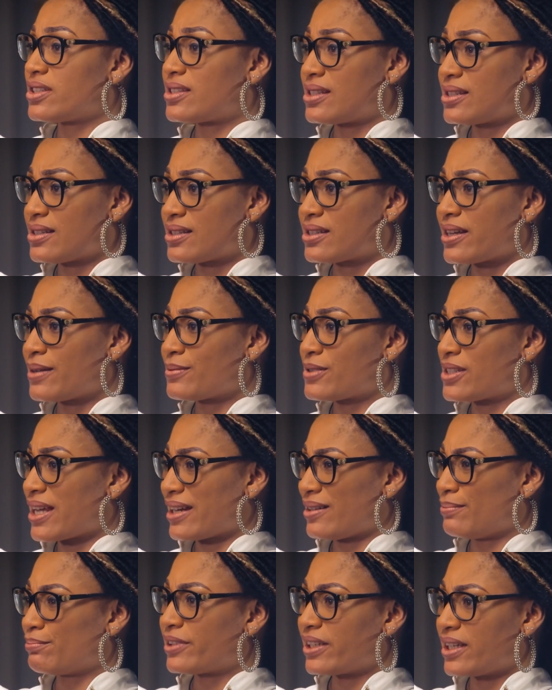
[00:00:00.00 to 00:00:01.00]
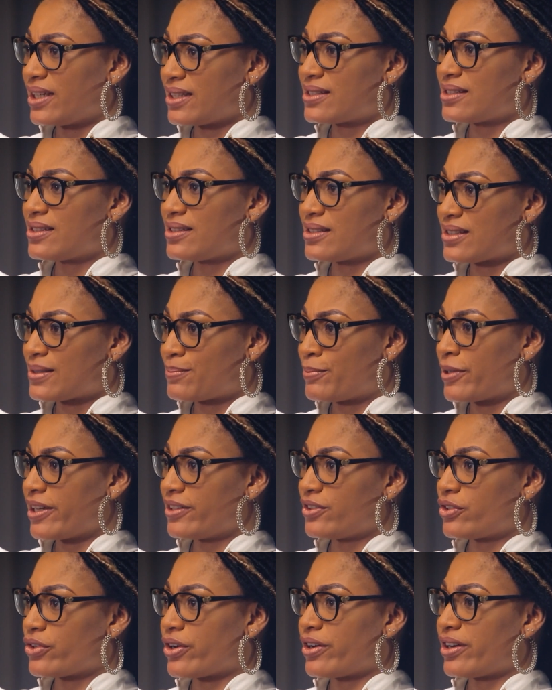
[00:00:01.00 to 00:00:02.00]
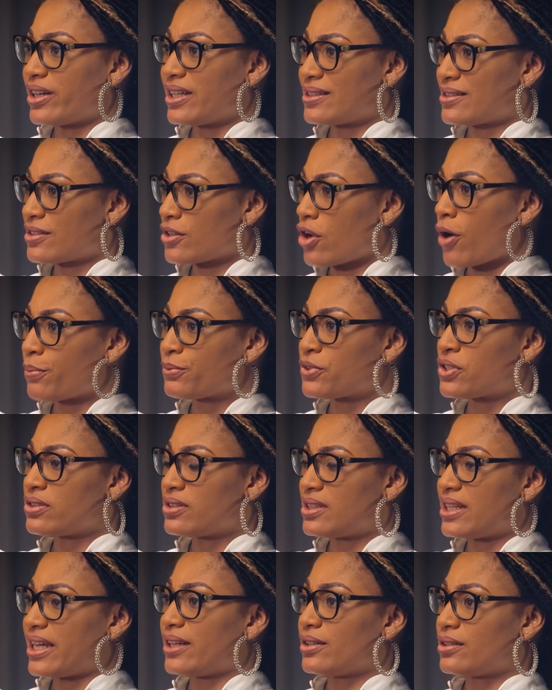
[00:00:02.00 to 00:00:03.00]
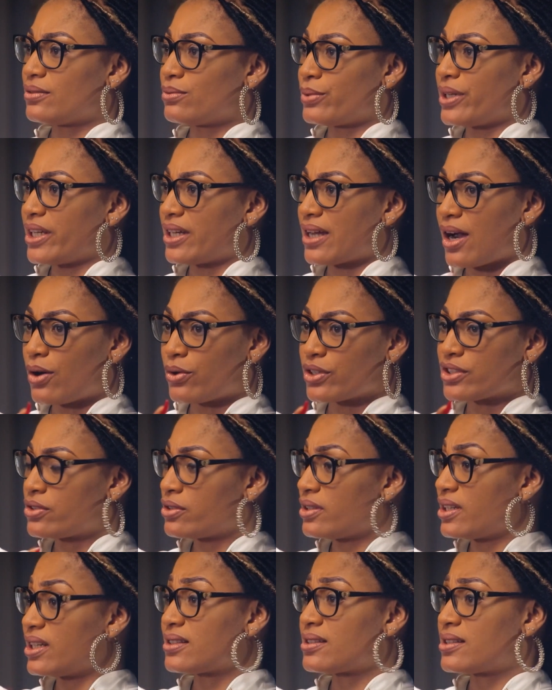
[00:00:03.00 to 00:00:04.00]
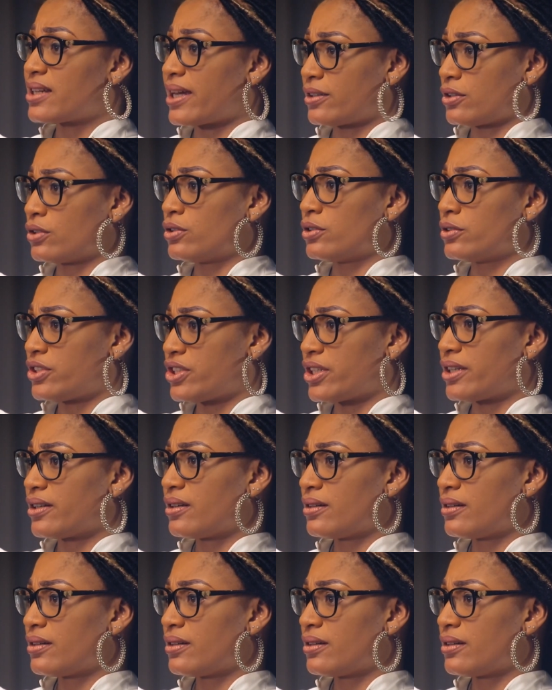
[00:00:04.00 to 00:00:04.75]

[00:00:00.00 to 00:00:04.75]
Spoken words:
system set in place in the Splendor is up to date with our today's technology?